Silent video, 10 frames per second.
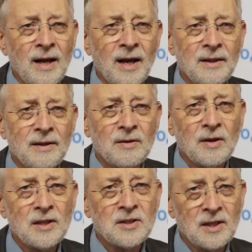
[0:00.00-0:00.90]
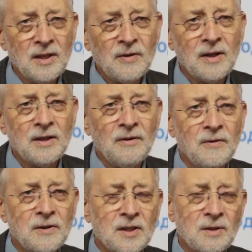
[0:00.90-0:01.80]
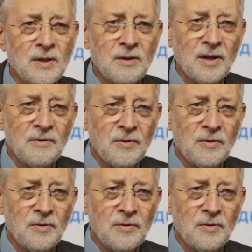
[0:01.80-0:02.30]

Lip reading: and that you get significant differences between